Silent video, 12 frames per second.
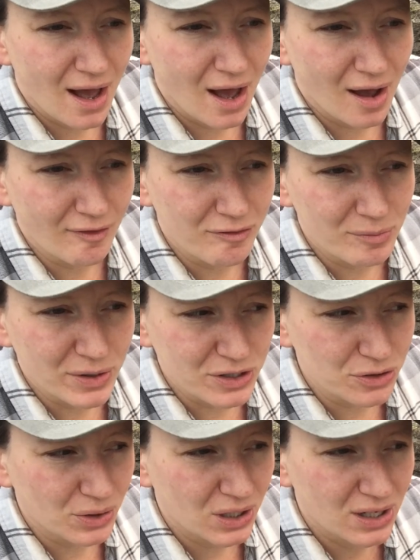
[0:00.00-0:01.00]
of
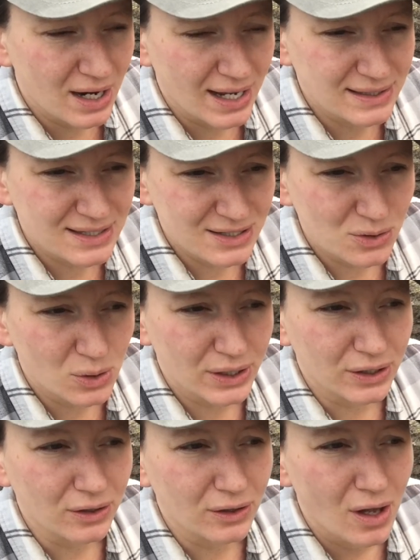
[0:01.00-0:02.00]
manure and
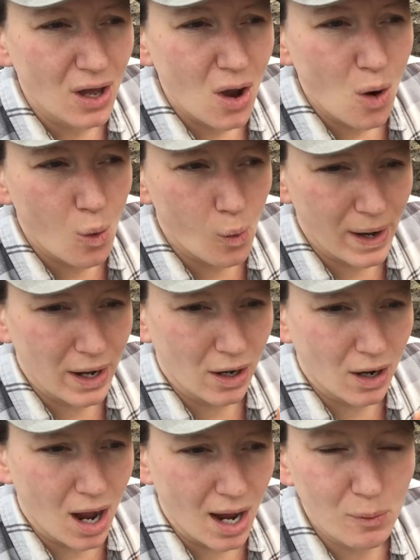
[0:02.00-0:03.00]
soil
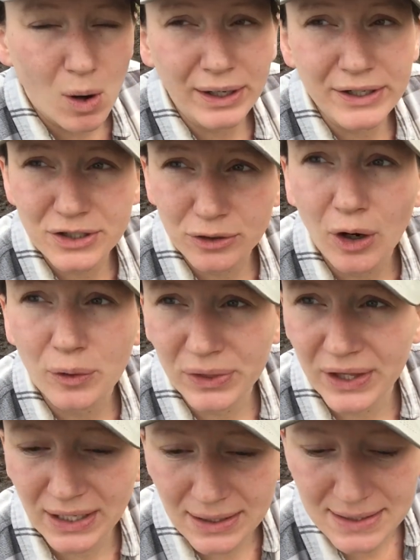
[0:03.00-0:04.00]
where I wanted to grow
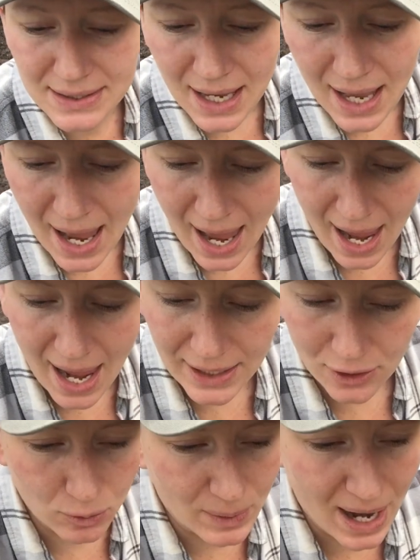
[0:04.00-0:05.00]
things. And
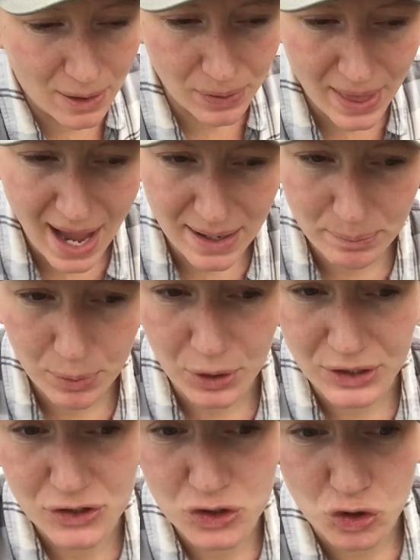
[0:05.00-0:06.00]
around that,
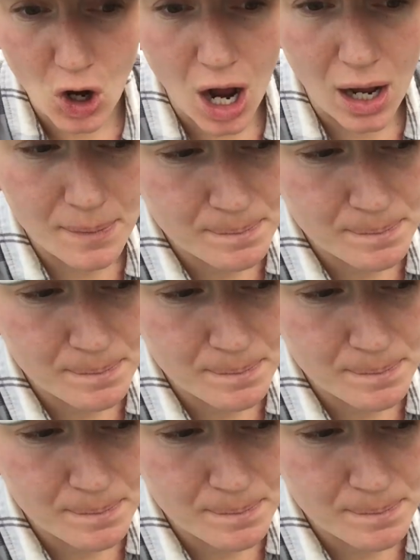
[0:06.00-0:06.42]
put straw.